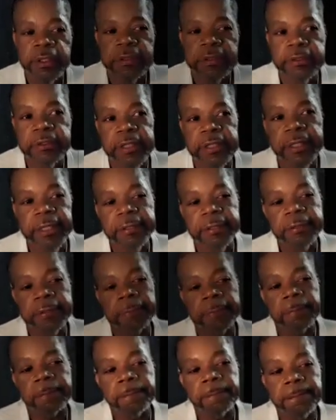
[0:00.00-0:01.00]
He
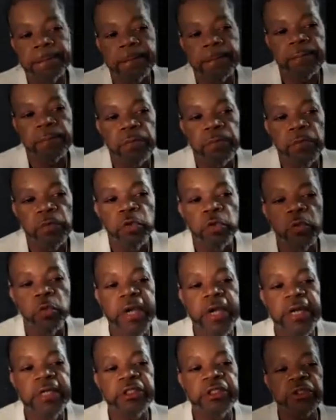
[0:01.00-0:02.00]
said,
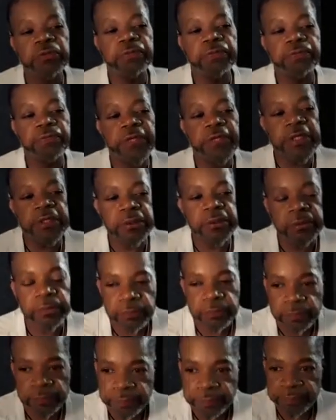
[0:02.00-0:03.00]
the way that you
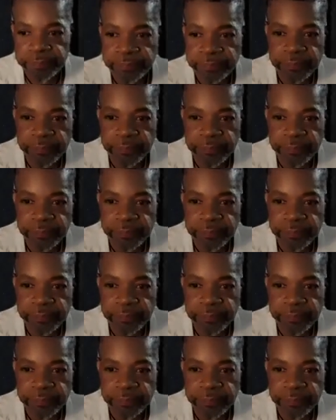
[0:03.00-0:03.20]
feel,